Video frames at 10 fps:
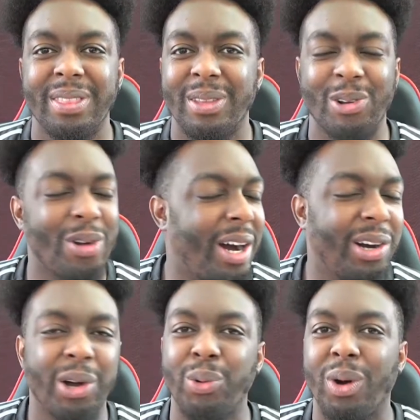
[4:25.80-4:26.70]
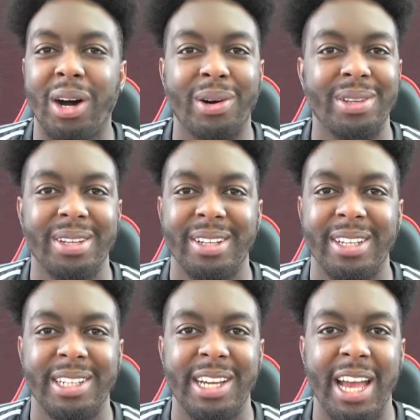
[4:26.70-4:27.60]
The crowd go wild.
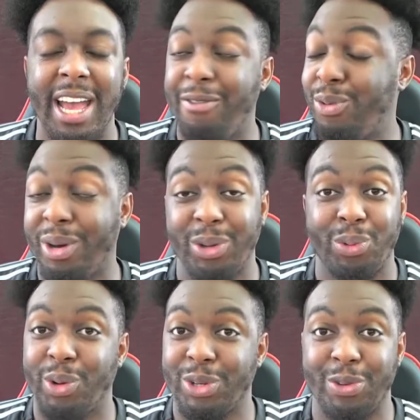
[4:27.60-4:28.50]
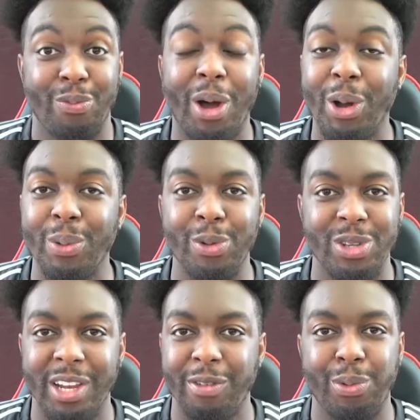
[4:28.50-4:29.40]
Everyone who watched from home who's
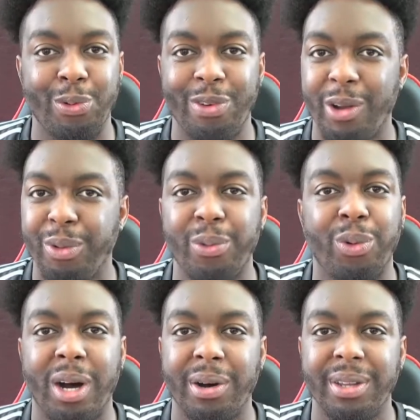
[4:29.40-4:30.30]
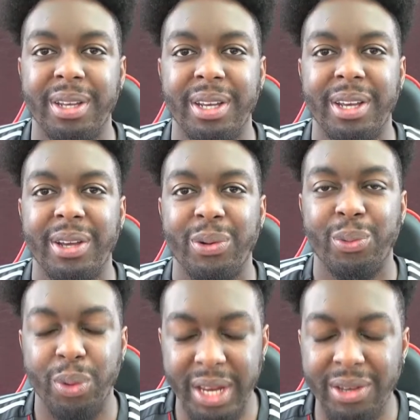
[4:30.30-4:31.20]
a Liverpool fan went wild.
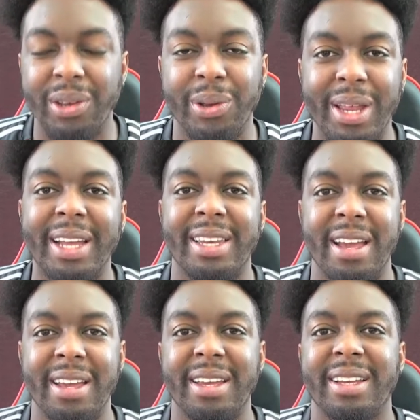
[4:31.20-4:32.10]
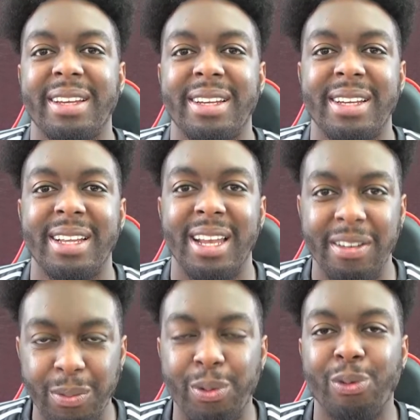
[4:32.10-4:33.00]
We knew that day
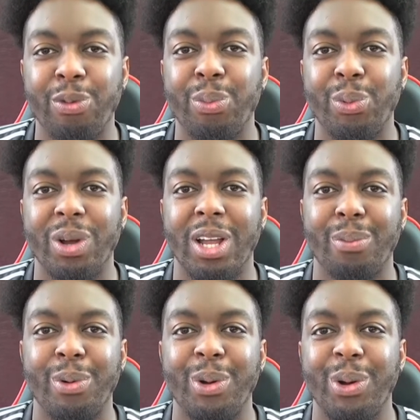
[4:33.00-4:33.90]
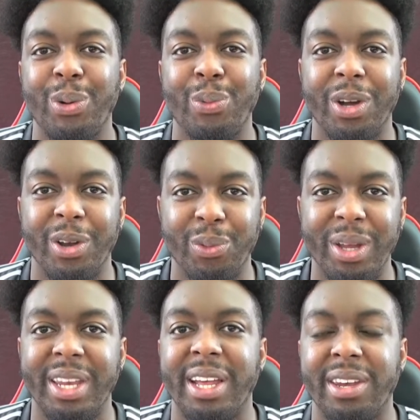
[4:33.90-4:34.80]
Liverpool Football Club were going to
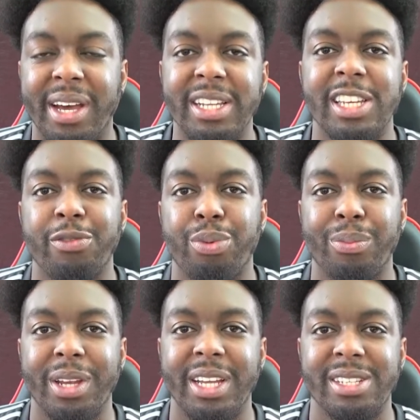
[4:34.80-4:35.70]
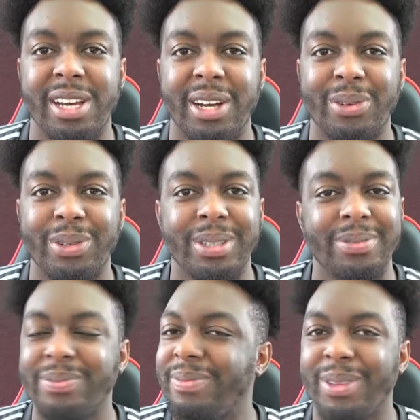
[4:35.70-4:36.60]
win their 19th Premier League title.
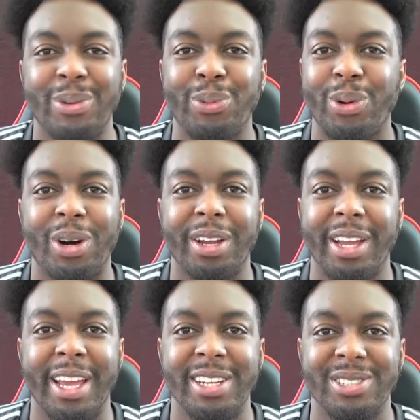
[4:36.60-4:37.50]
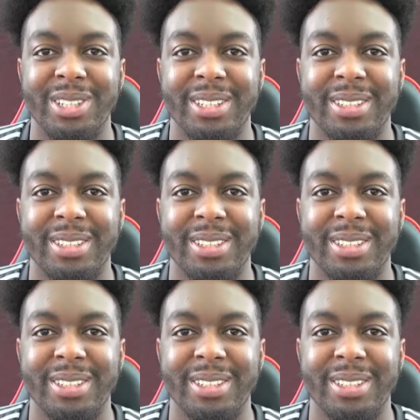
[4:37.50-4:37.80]
What an occasion.